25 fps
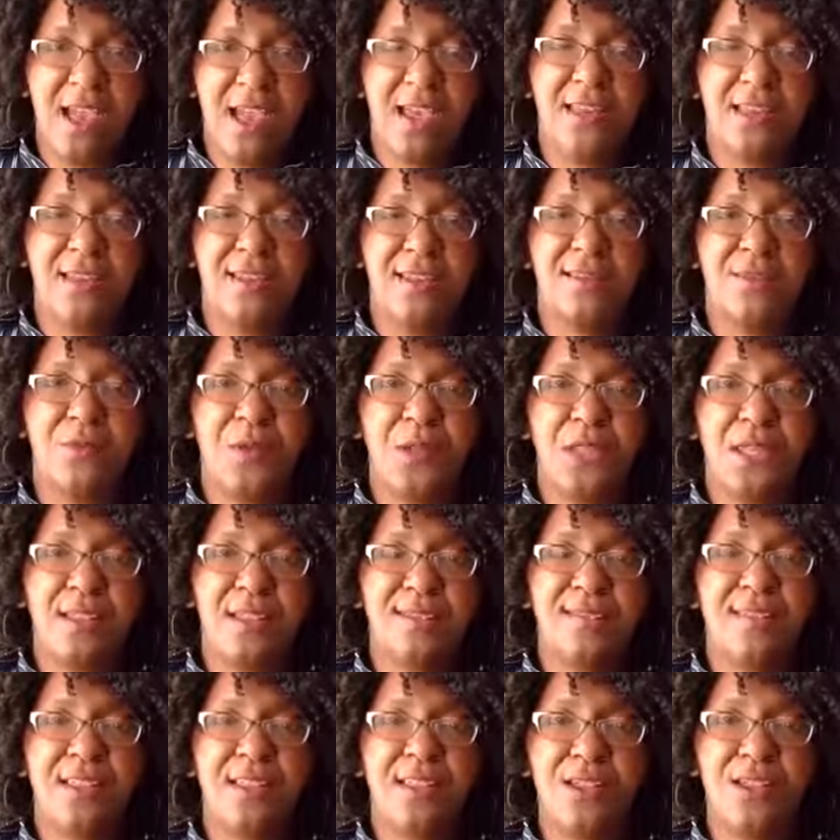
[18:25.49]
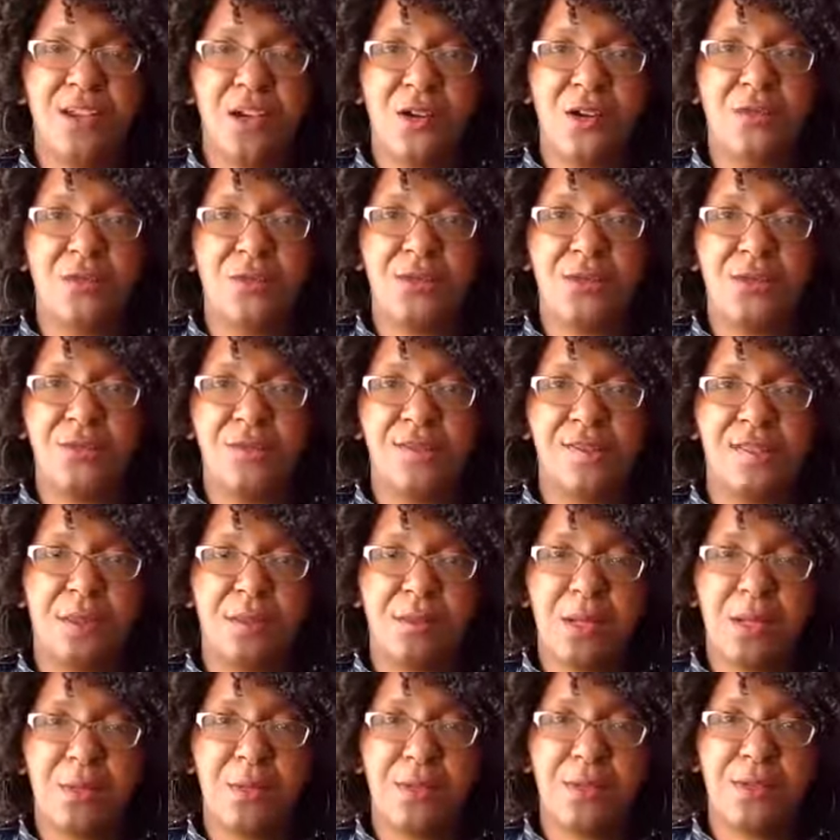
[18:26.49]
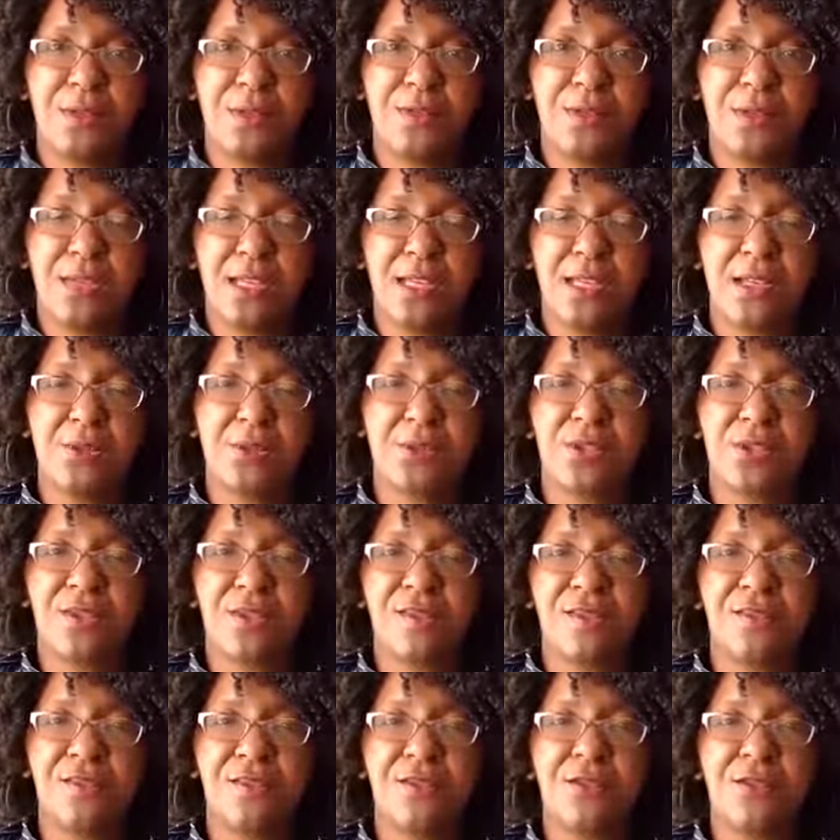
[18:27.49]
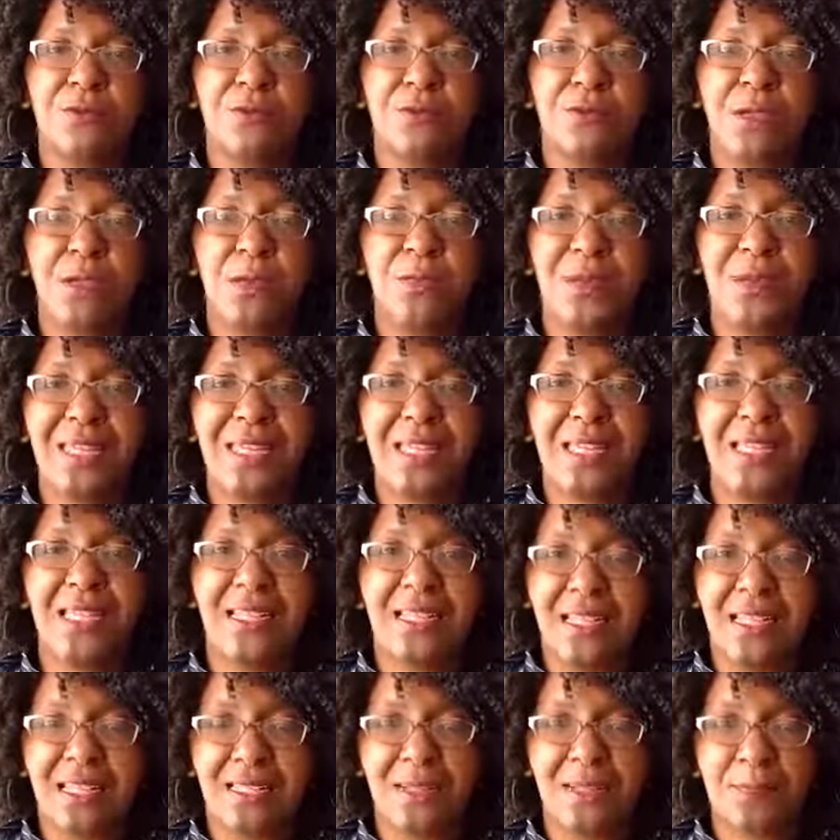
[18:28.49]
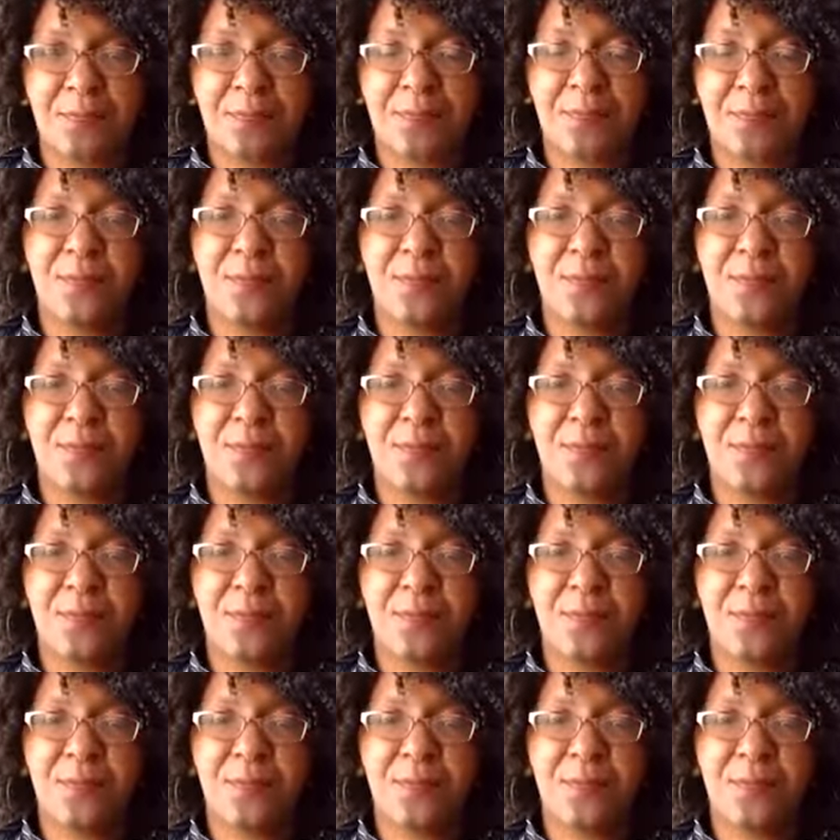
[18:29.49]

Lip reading: is because they don't do step number 3, which is to repeat it.